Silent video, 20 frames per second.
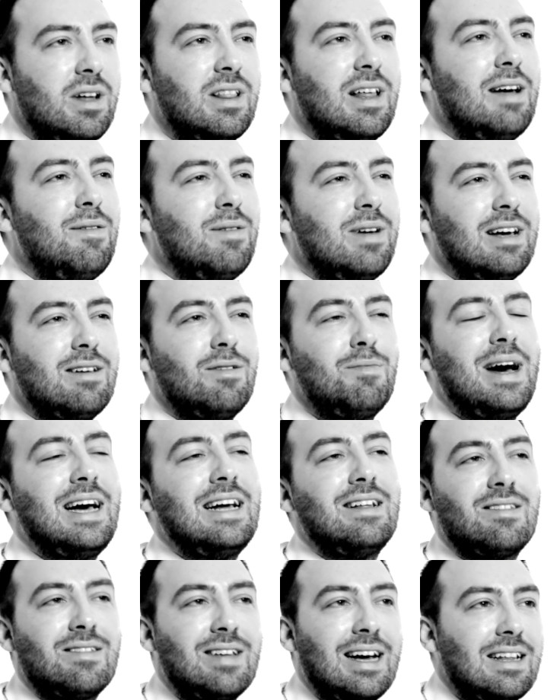But then it
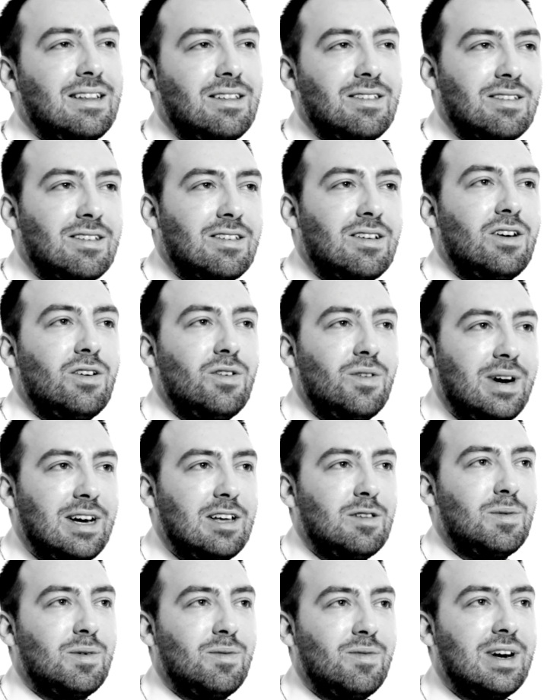made sense because I'd
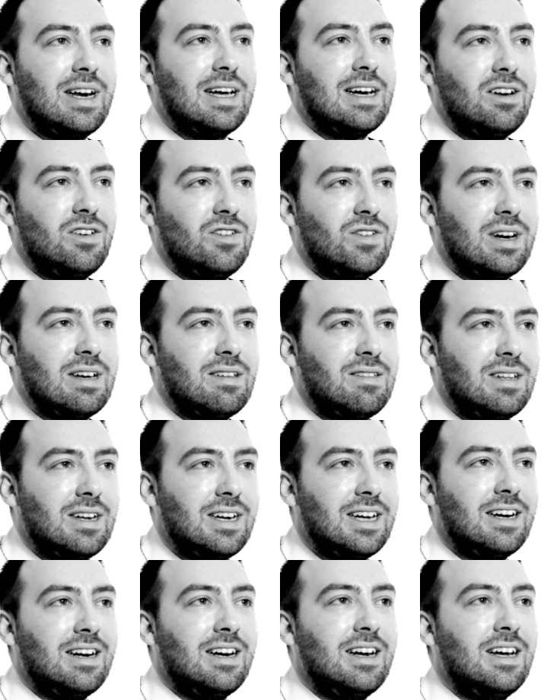always been really
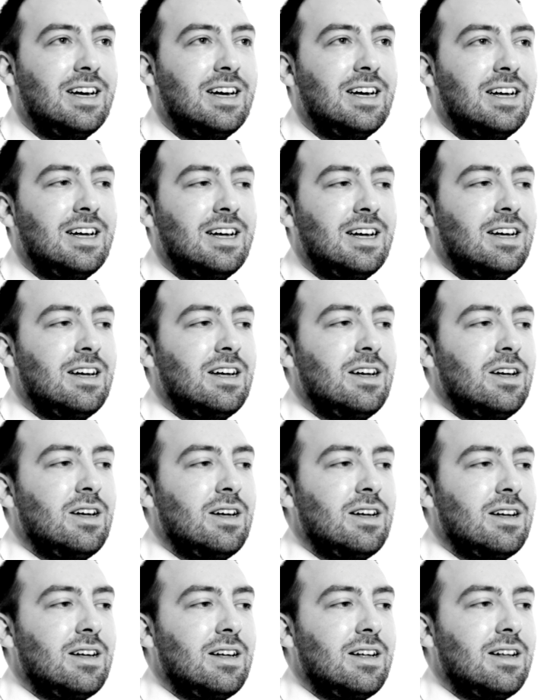interested in
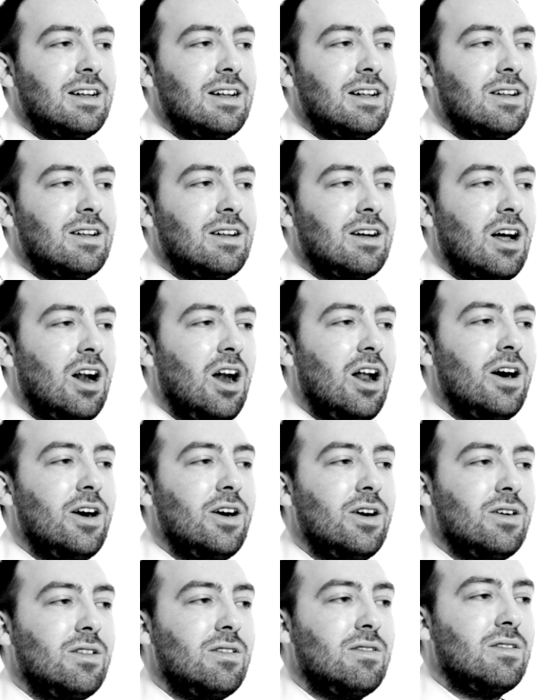
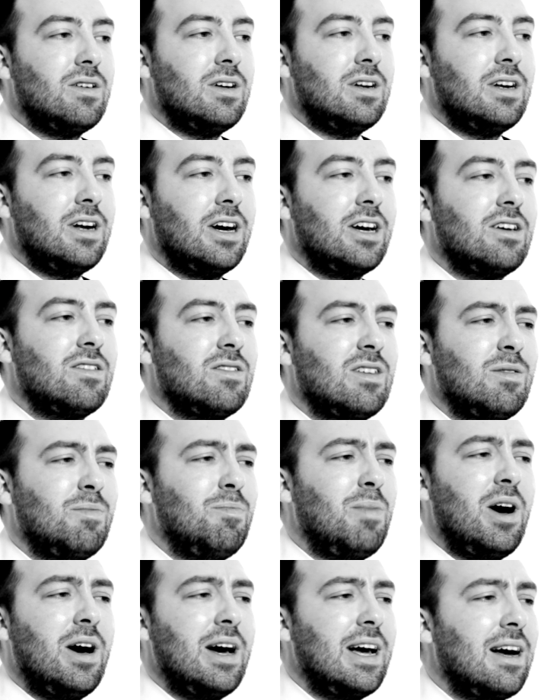clothes, and I used to
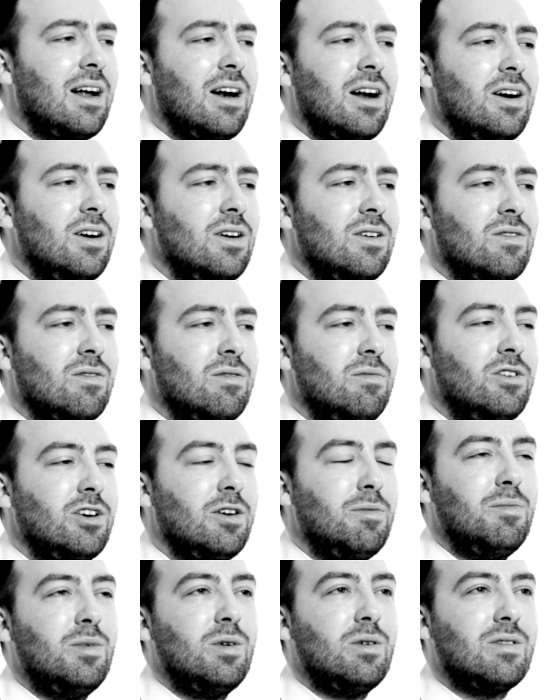buy clothes from
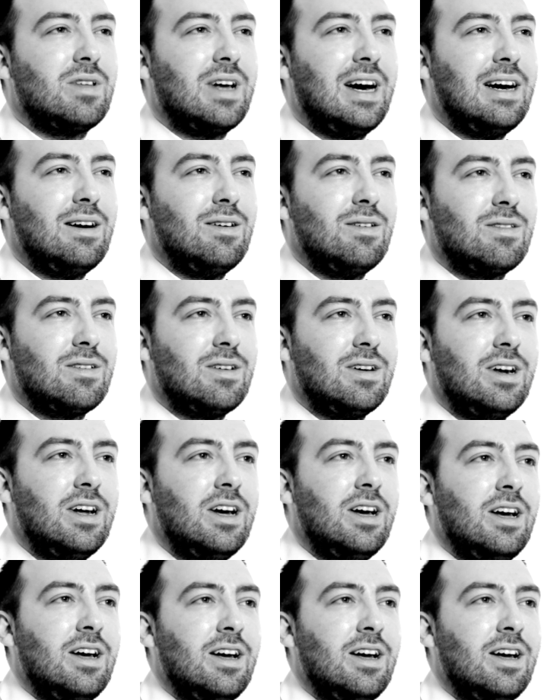jumble sales, and